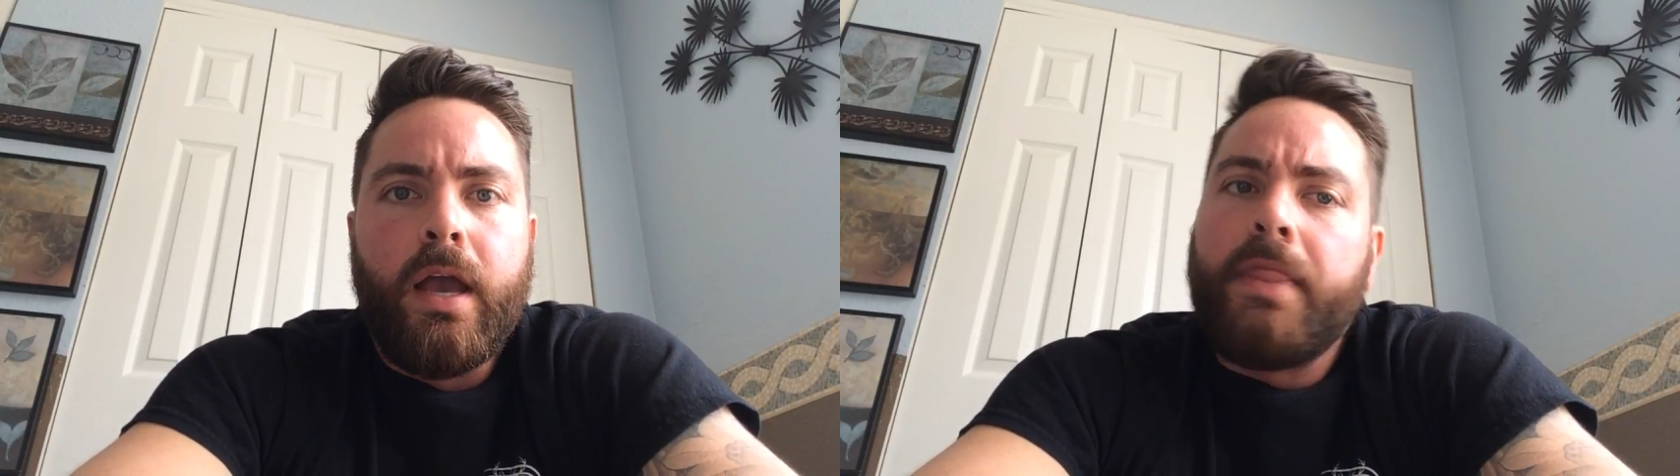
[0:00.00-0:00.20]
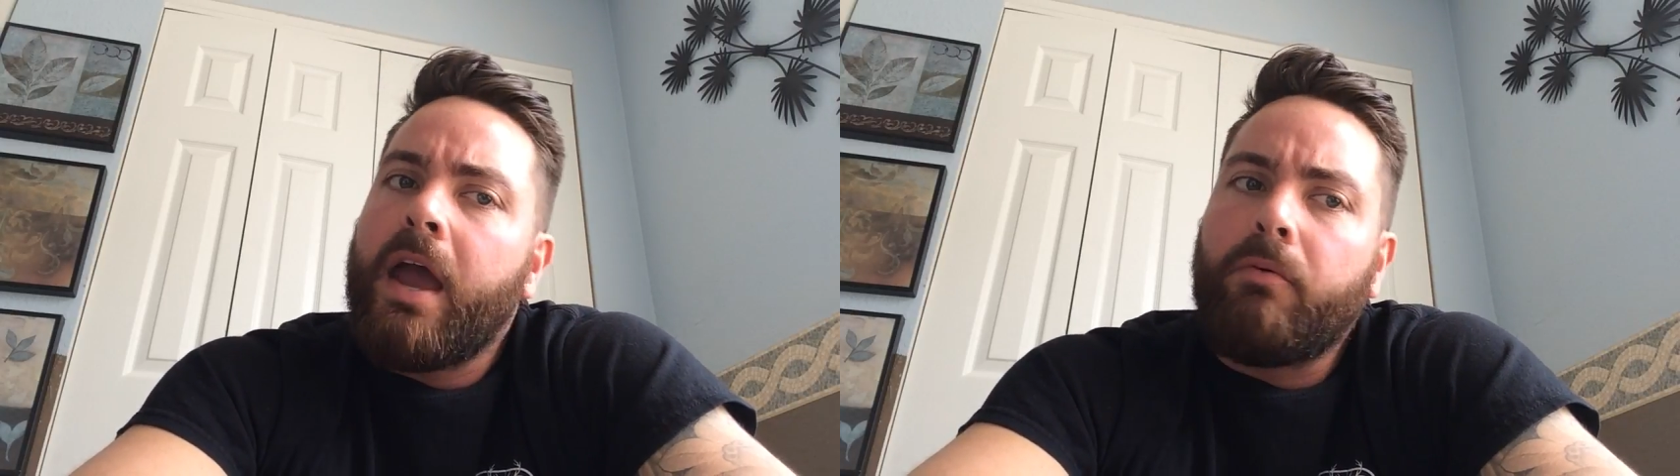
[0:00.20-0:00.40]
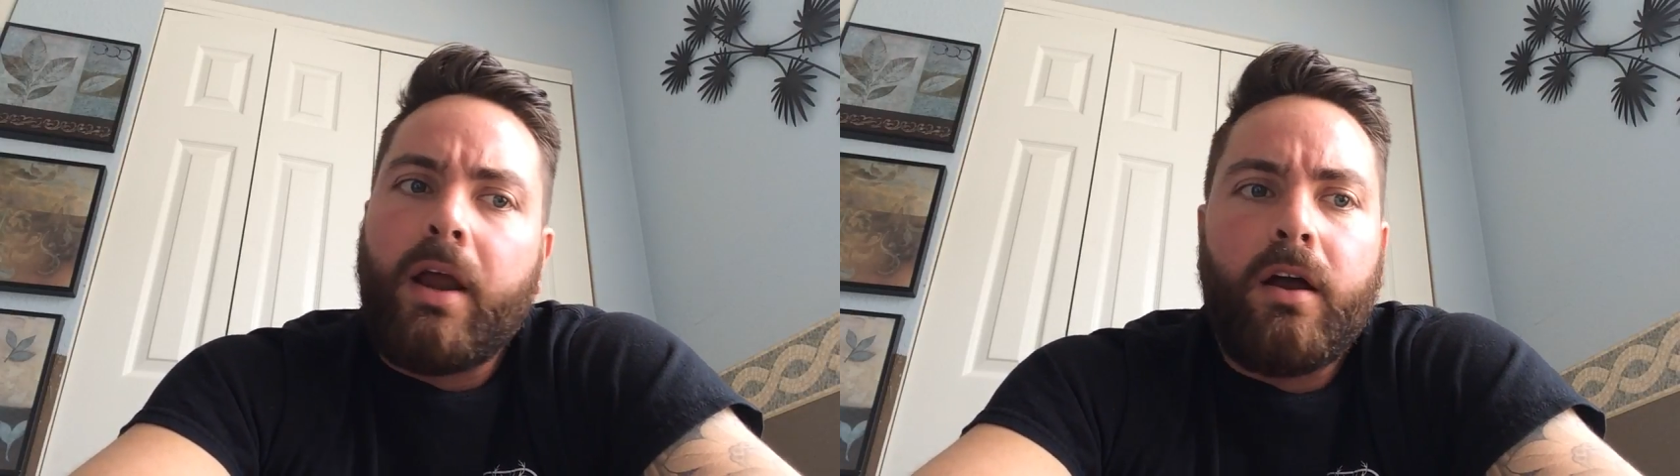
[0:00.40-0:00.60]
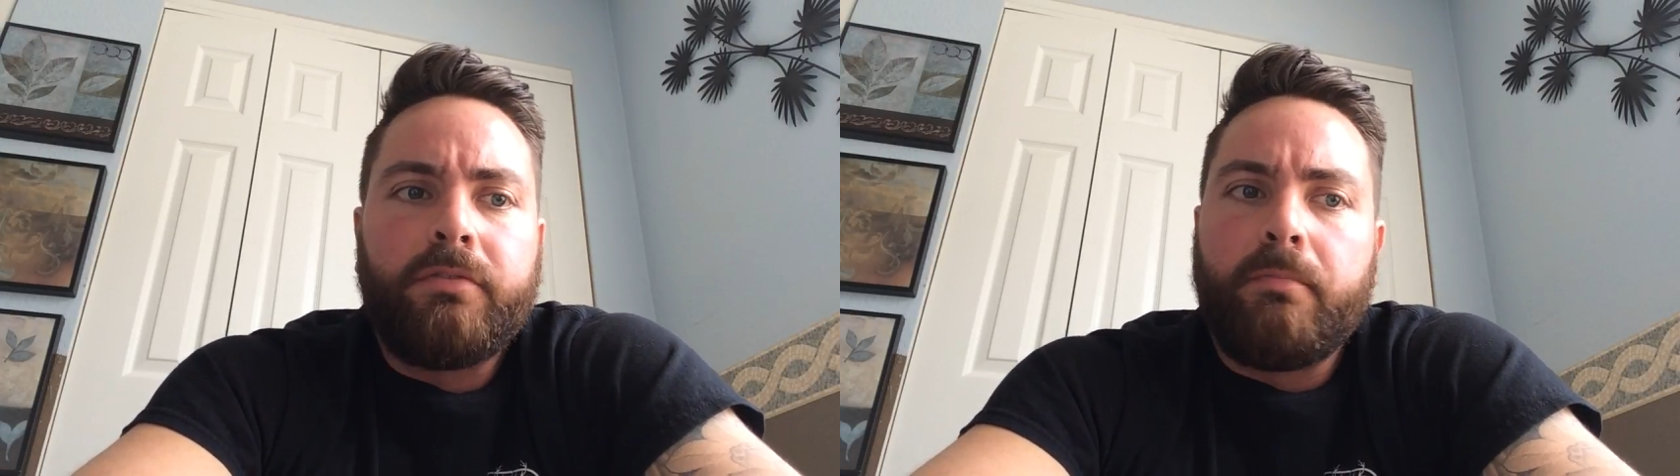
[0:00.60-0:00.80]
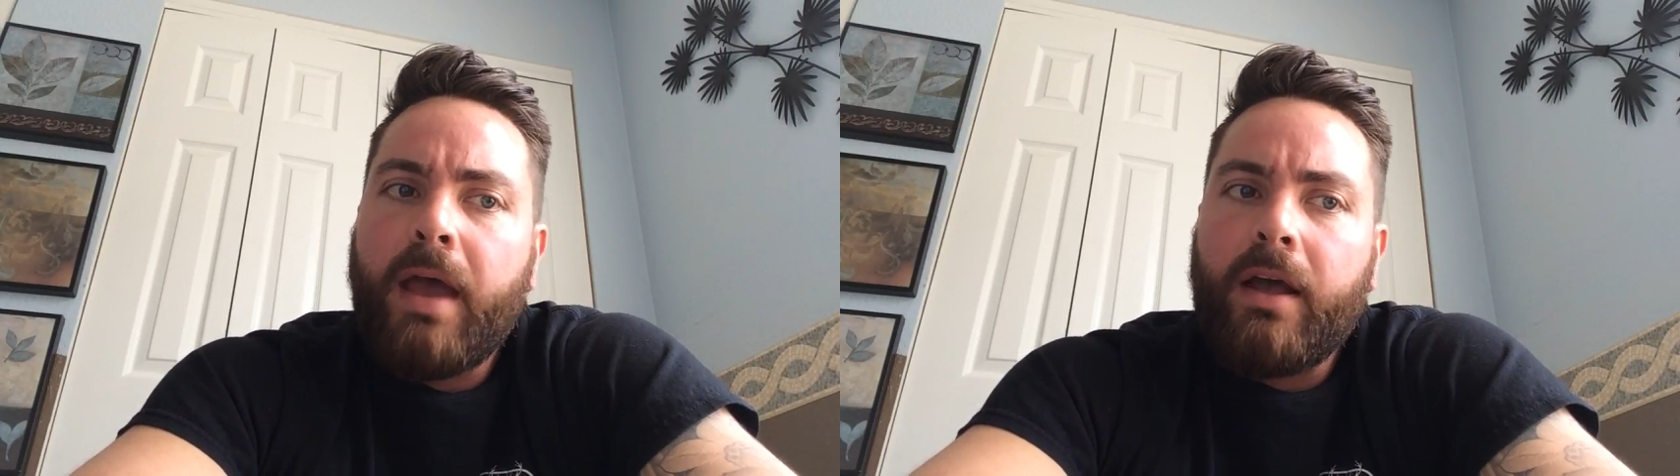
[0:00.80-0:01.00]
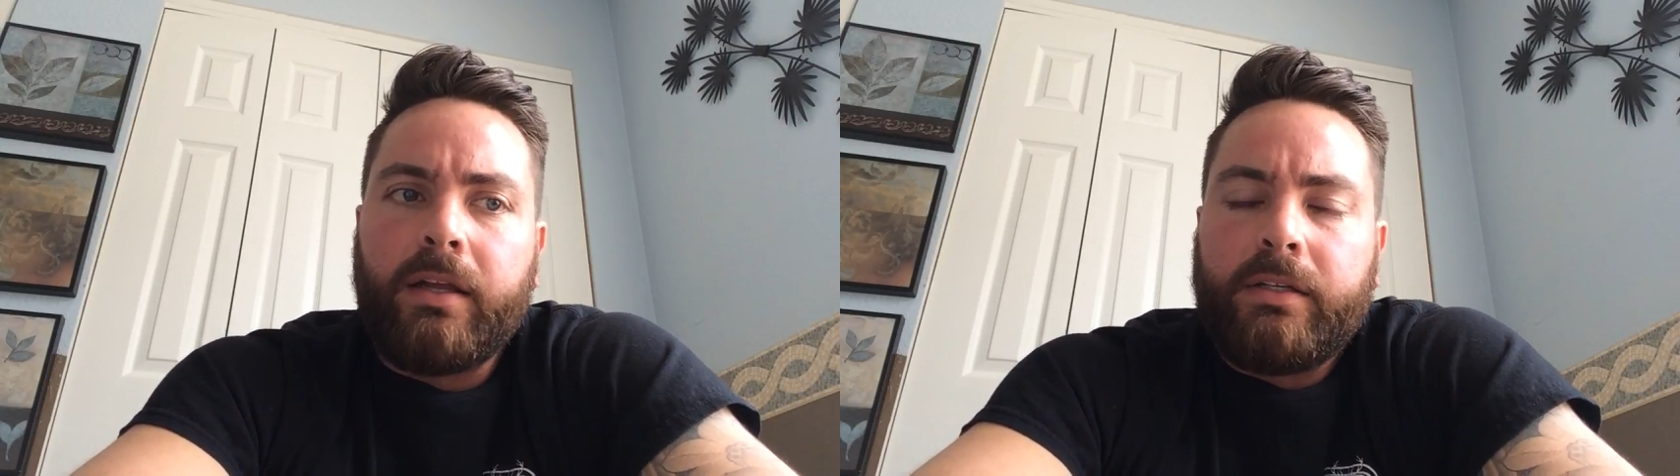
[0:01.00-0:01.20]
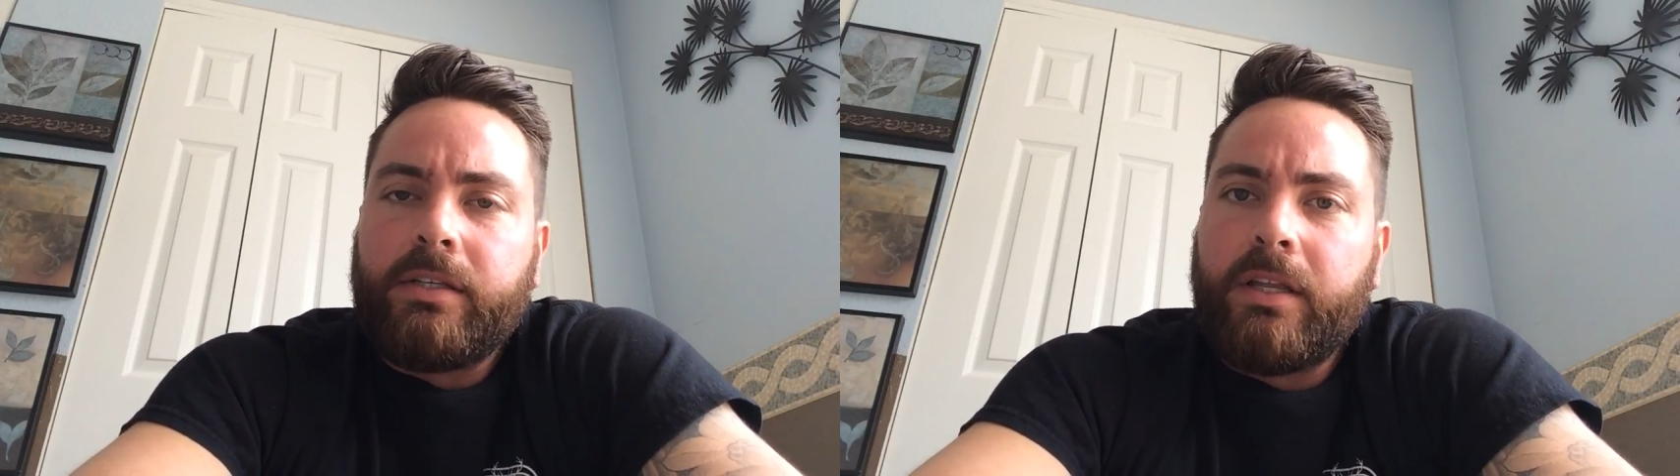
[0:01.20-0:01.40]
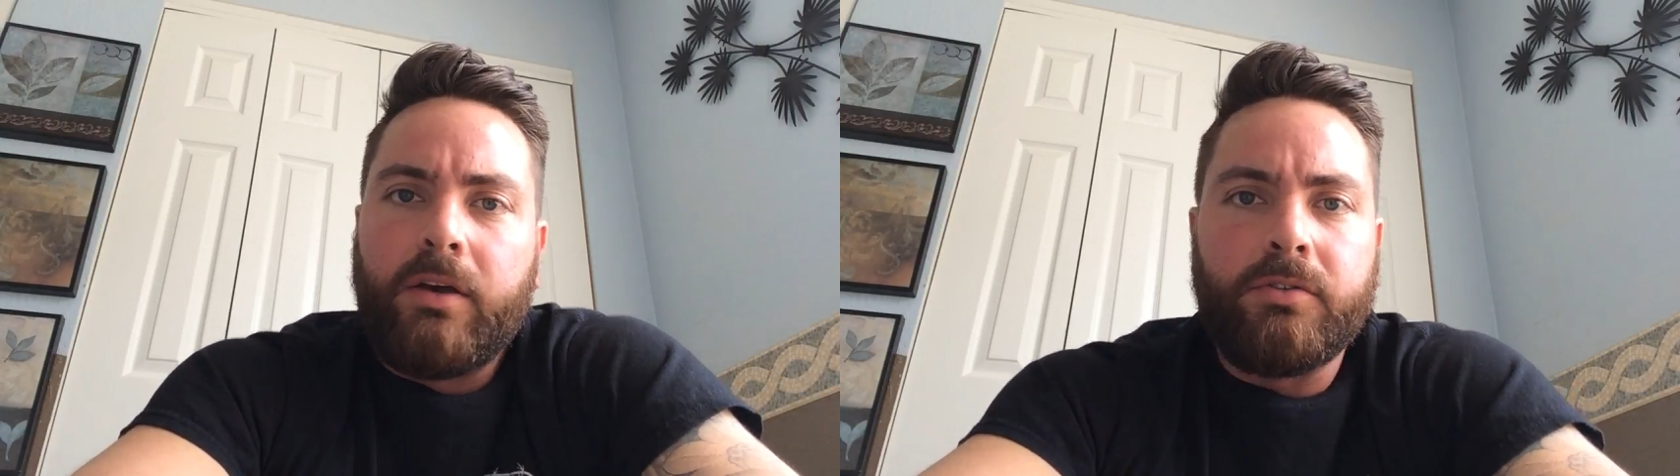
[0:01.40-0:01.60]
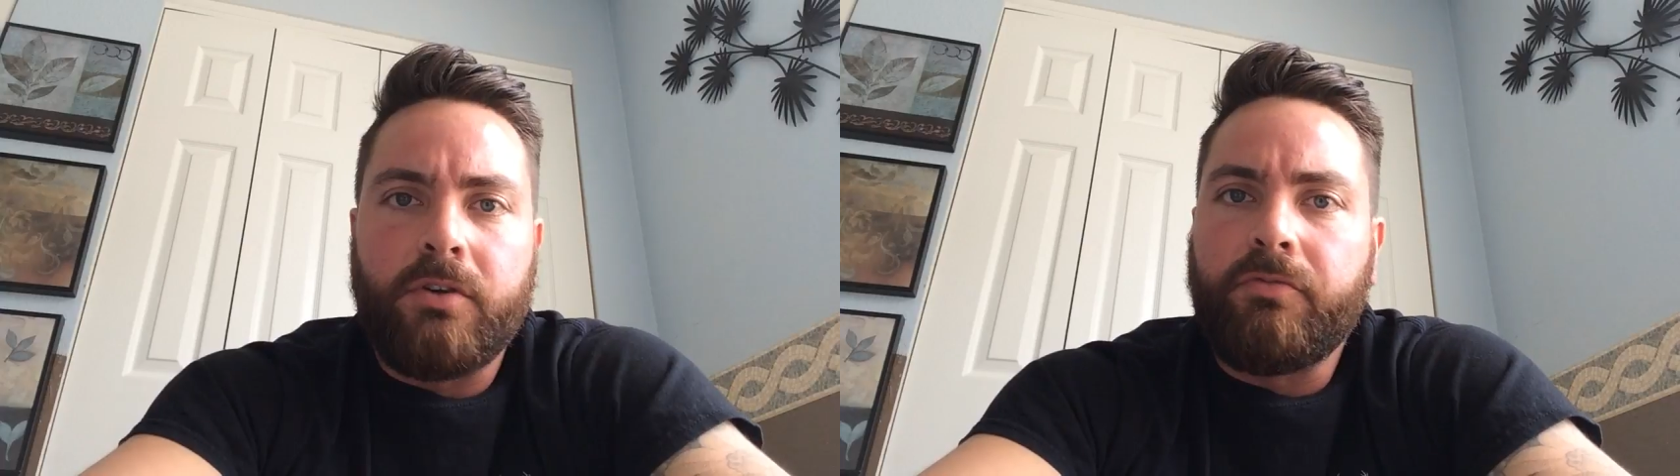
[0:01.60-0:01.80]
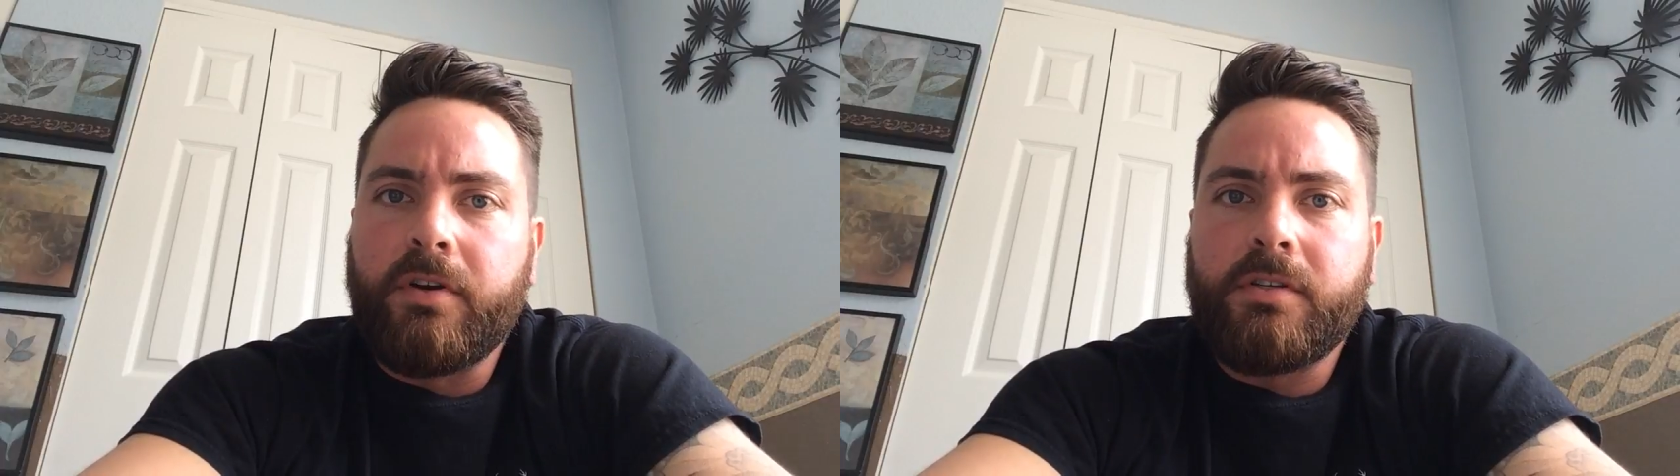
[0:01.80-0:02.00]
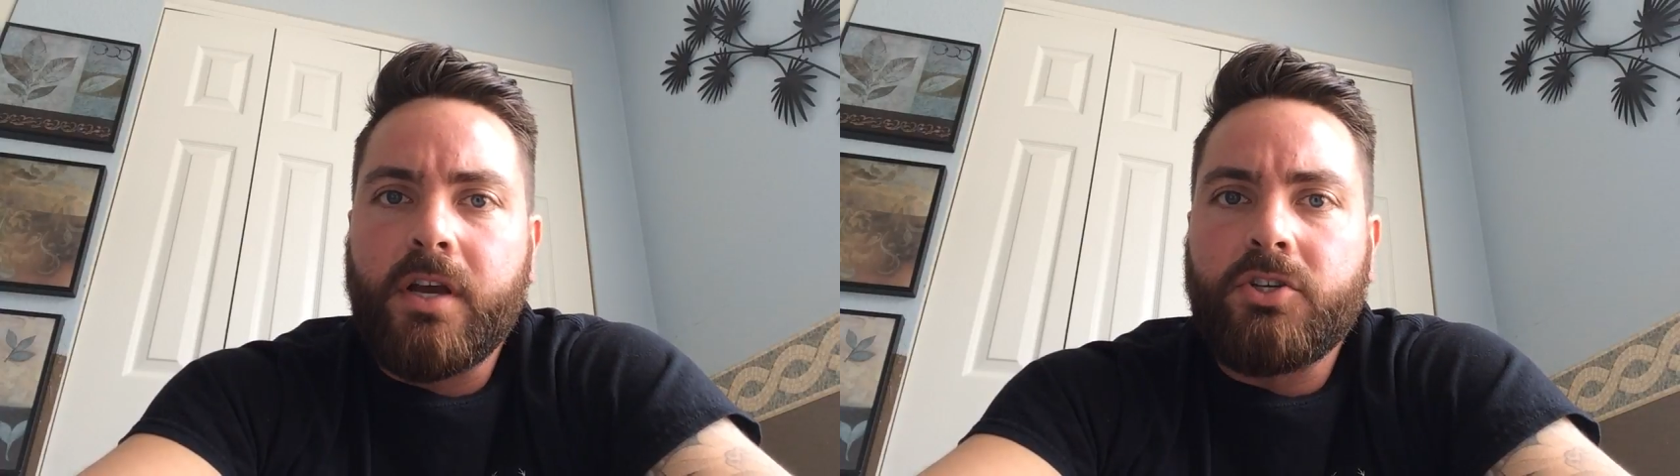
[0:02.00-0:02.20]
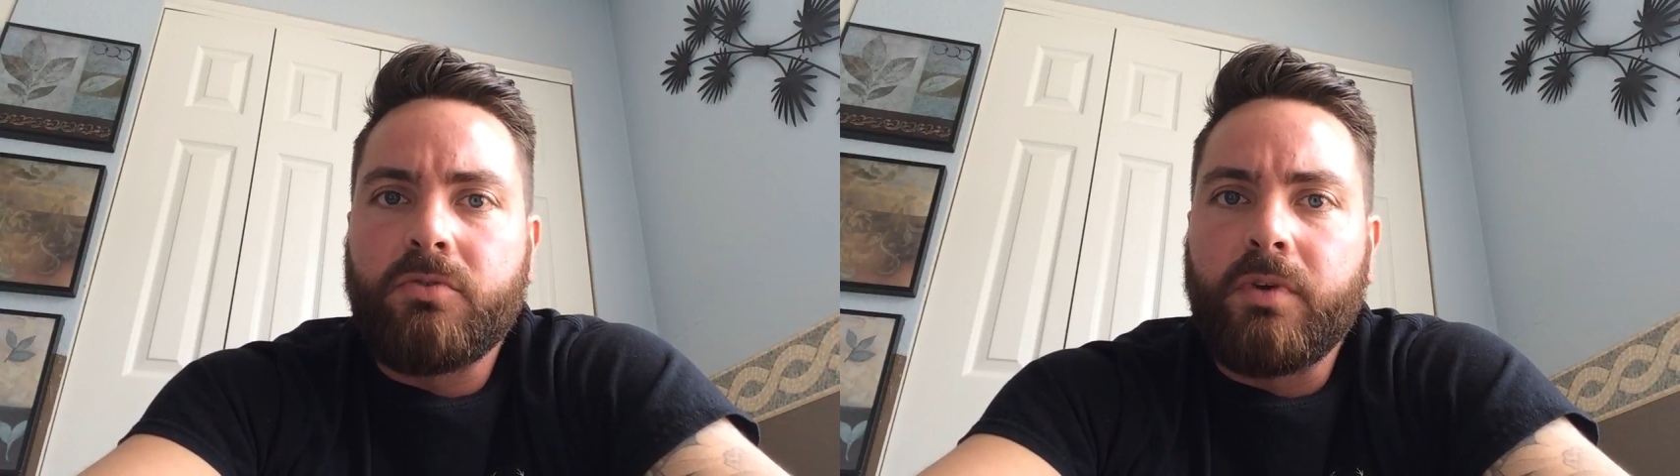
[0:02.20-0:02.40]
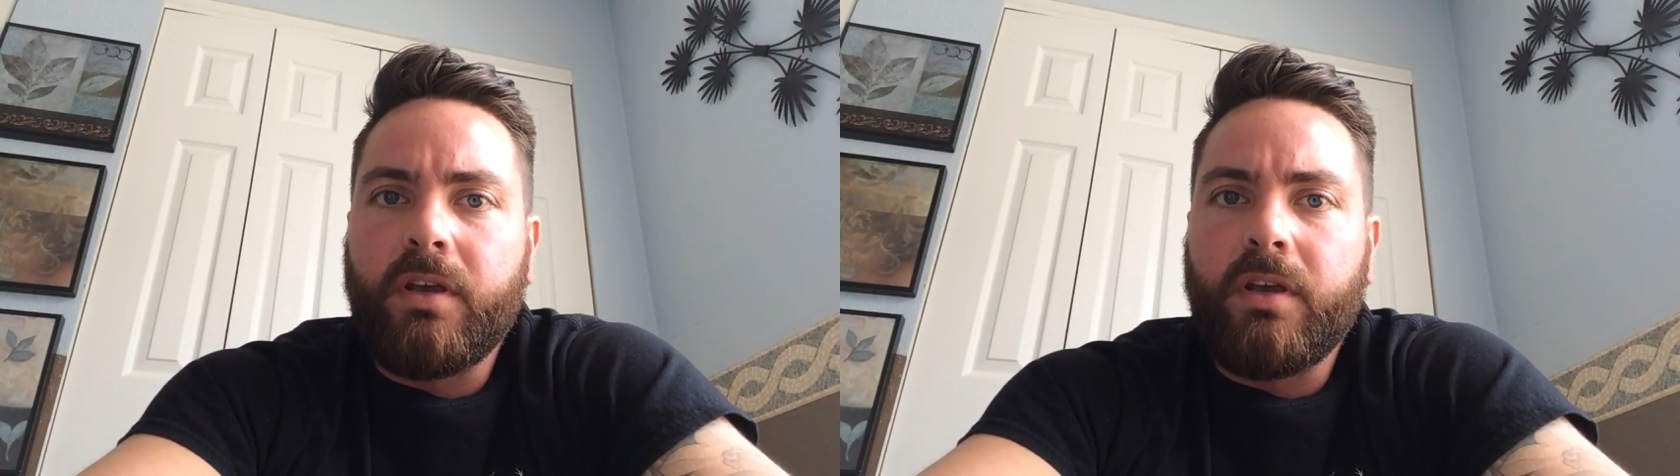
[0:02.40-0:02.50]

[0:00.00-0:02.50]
And that right off the bat, like I said, that was our first session.